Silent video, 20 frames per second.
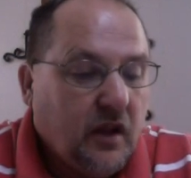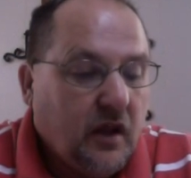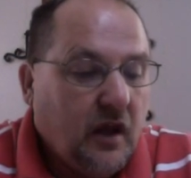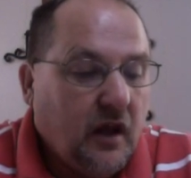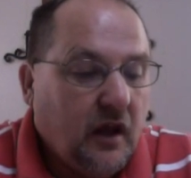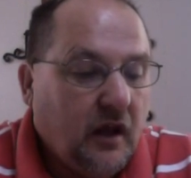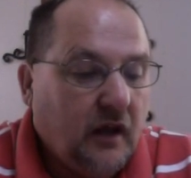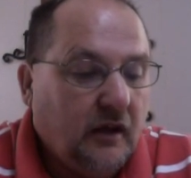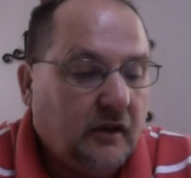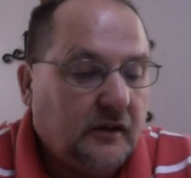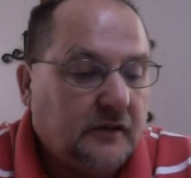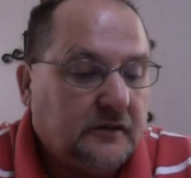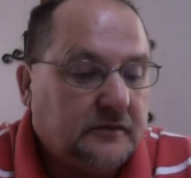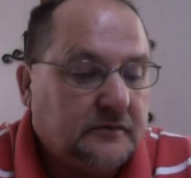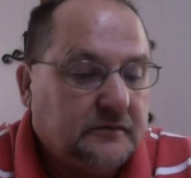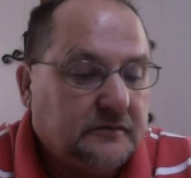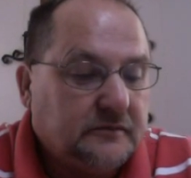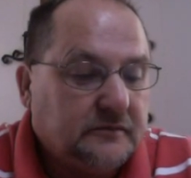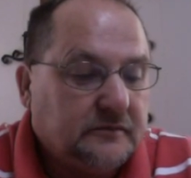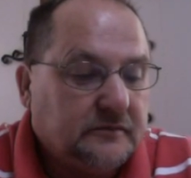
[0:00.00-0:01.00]

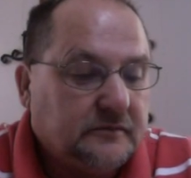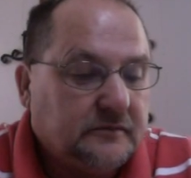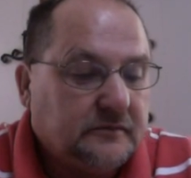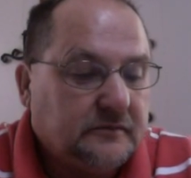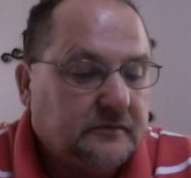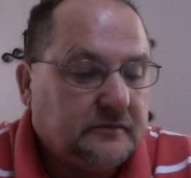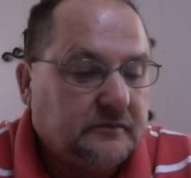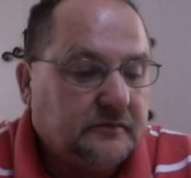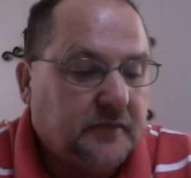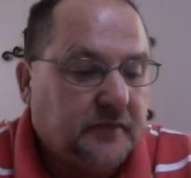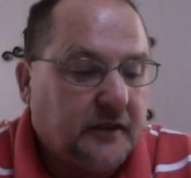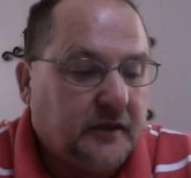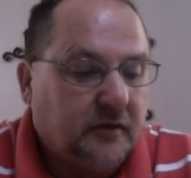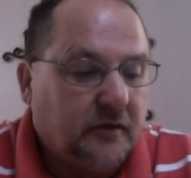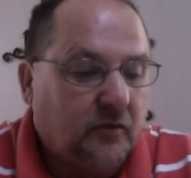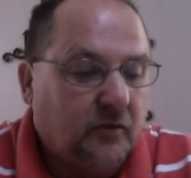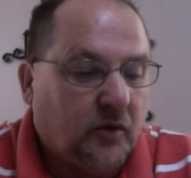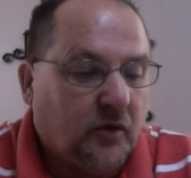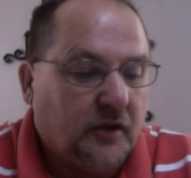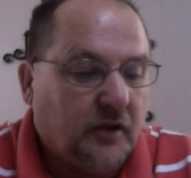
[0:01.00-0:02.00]
But the
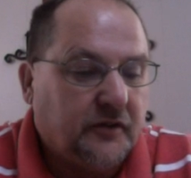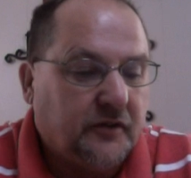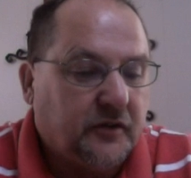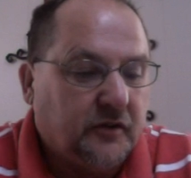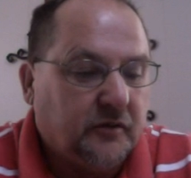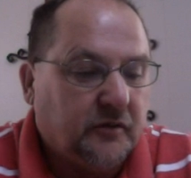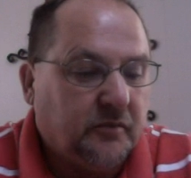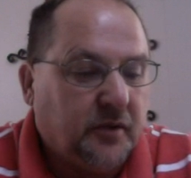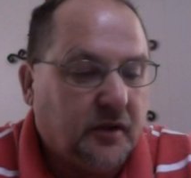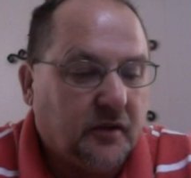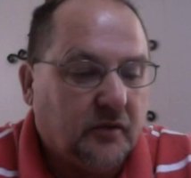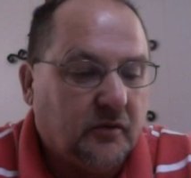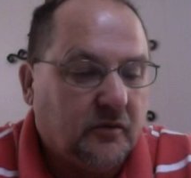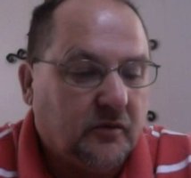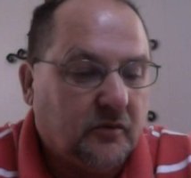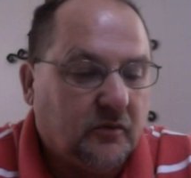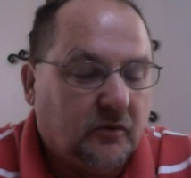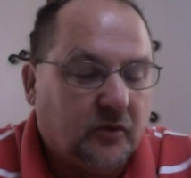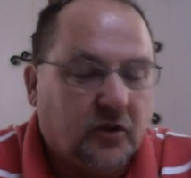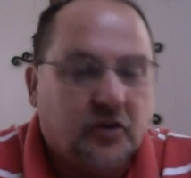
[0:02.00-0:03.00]
ones who built
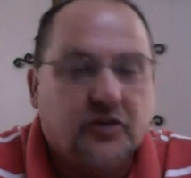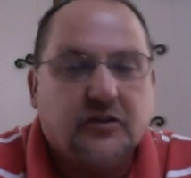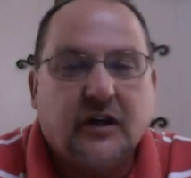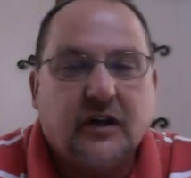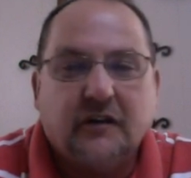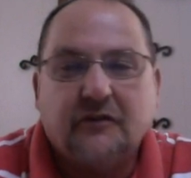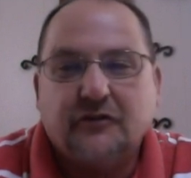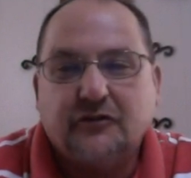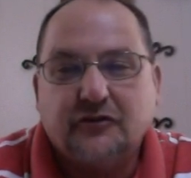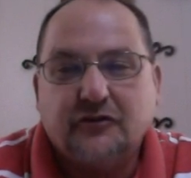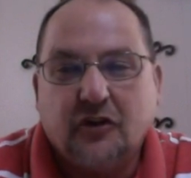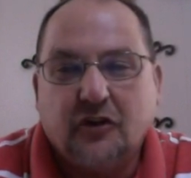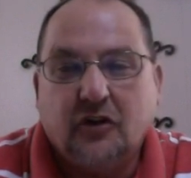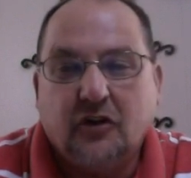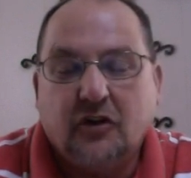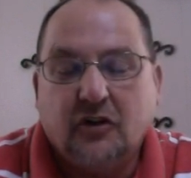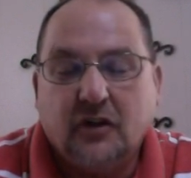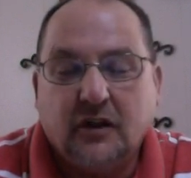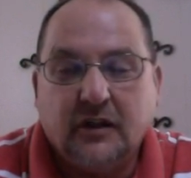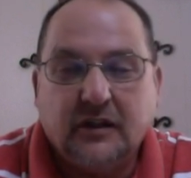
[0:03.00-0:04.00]
works out of
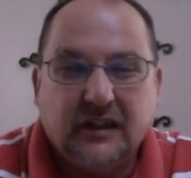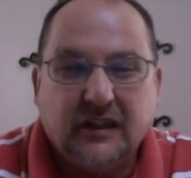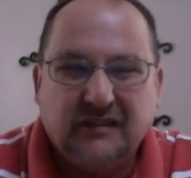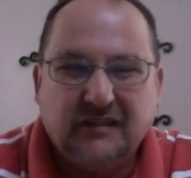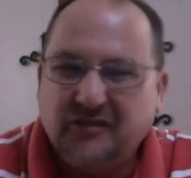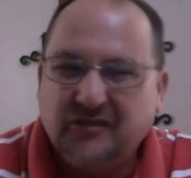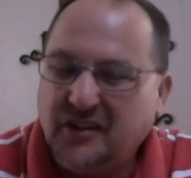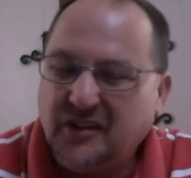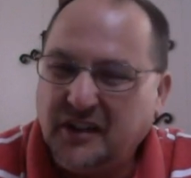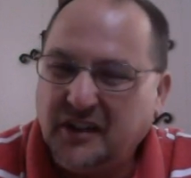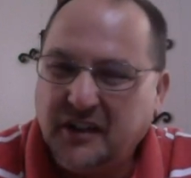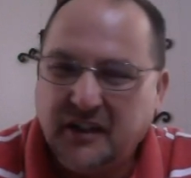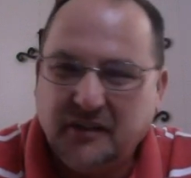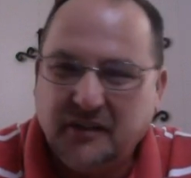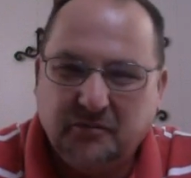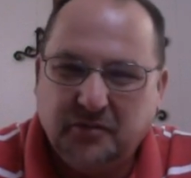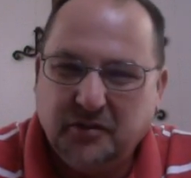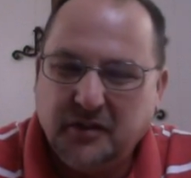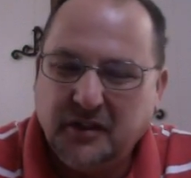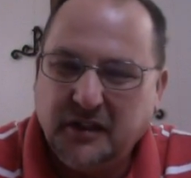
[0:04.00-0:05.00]
straw and really
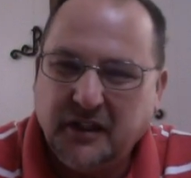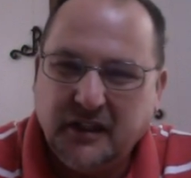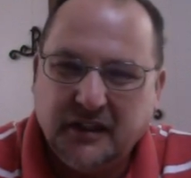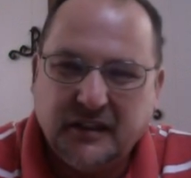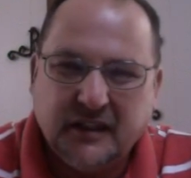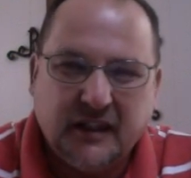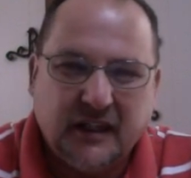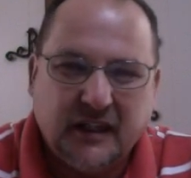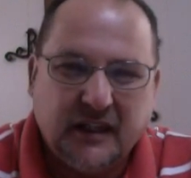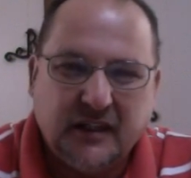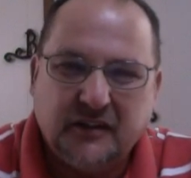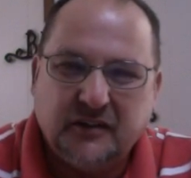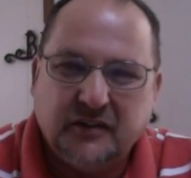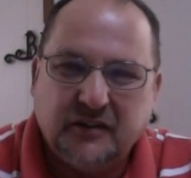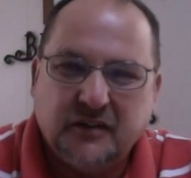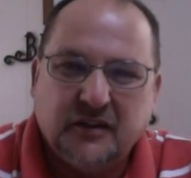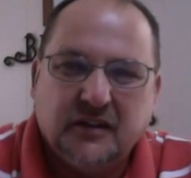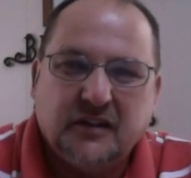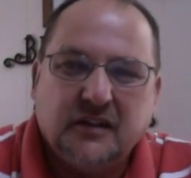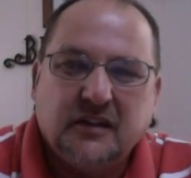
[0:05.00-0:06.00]
didn't put anything
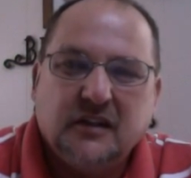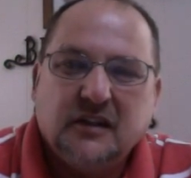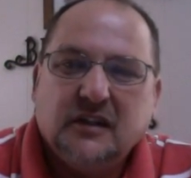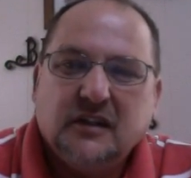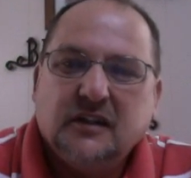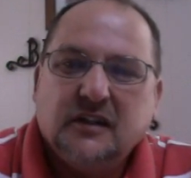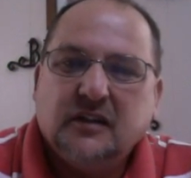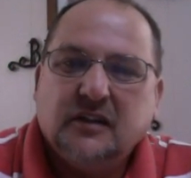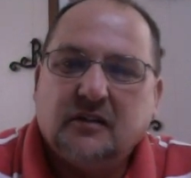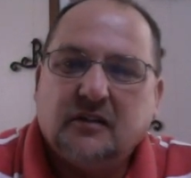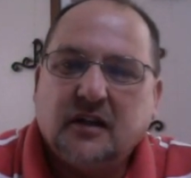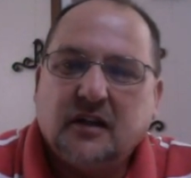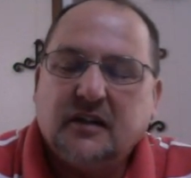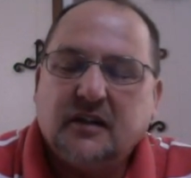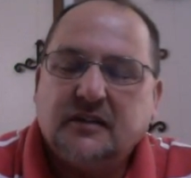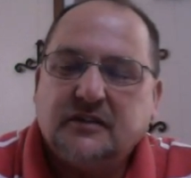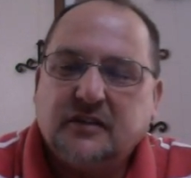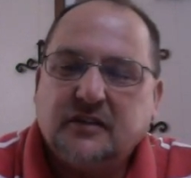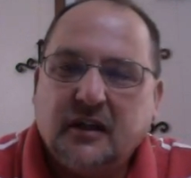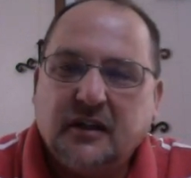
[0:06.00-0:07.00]
into it, you know, kind
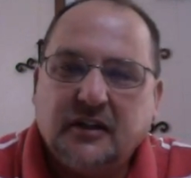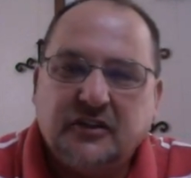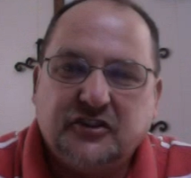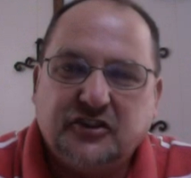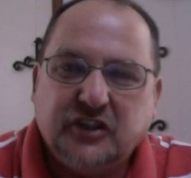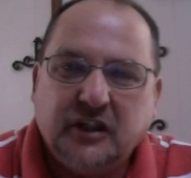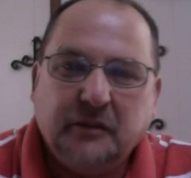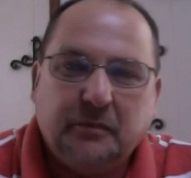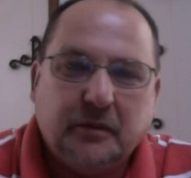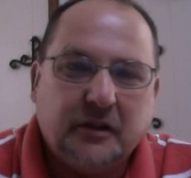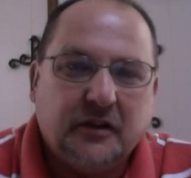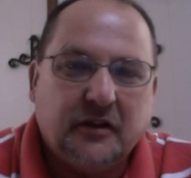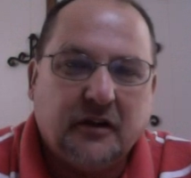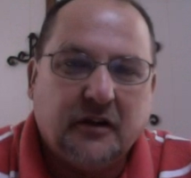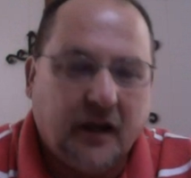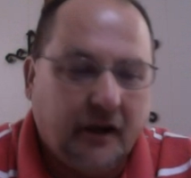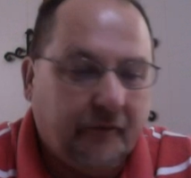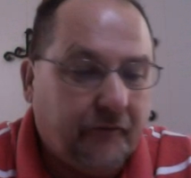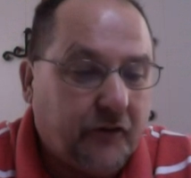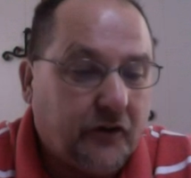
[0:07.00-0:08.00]
of try to cheapen their
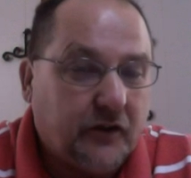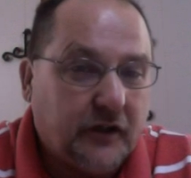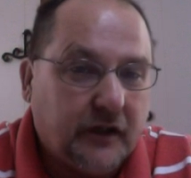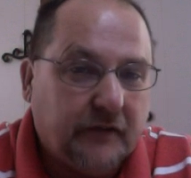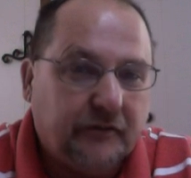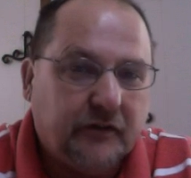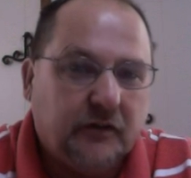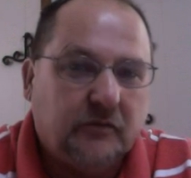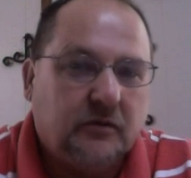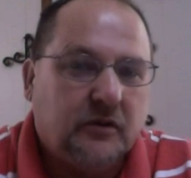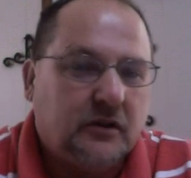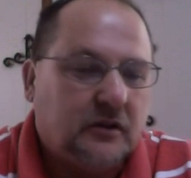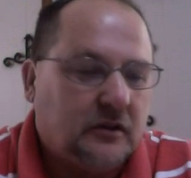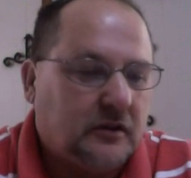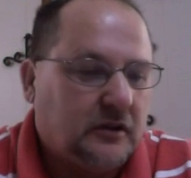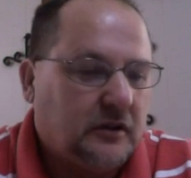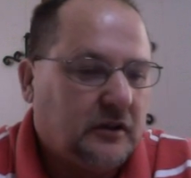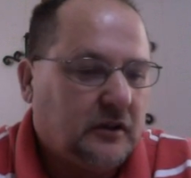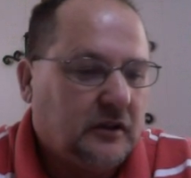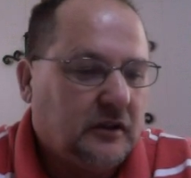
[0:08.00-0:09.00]
effort, if you
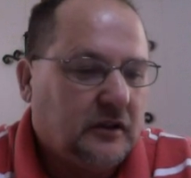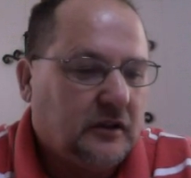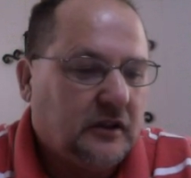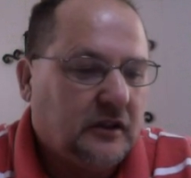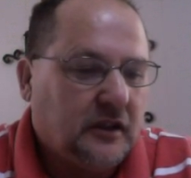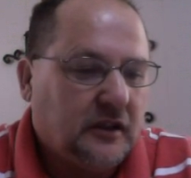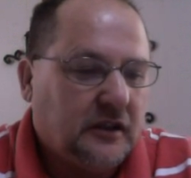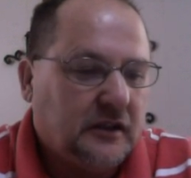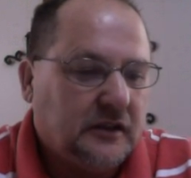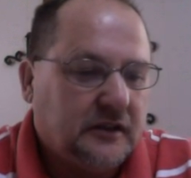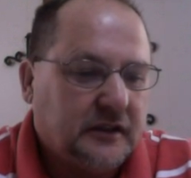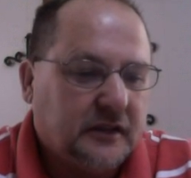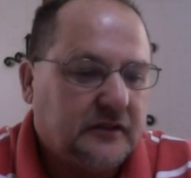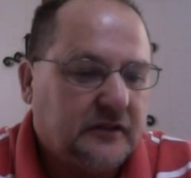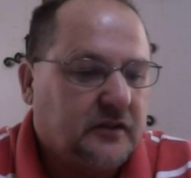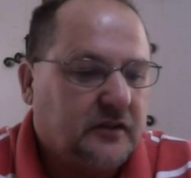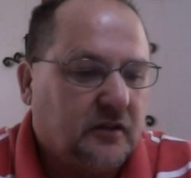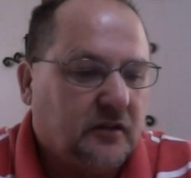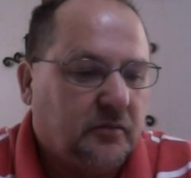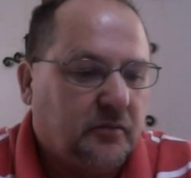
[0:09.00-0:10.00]
will, that's
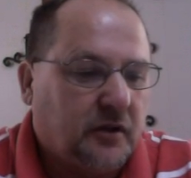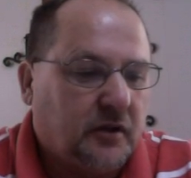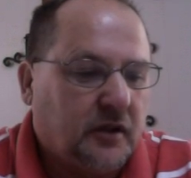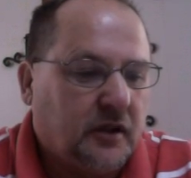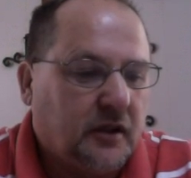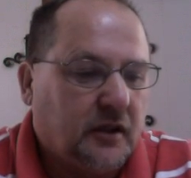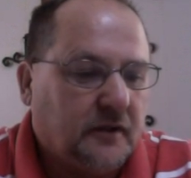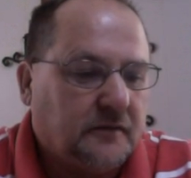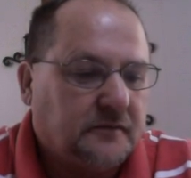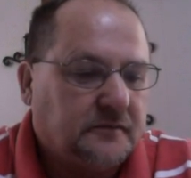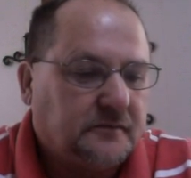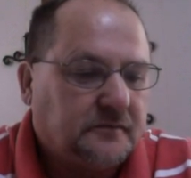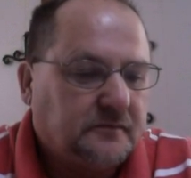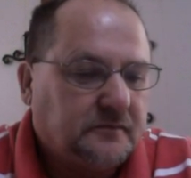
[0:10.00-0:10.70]
going to burn up.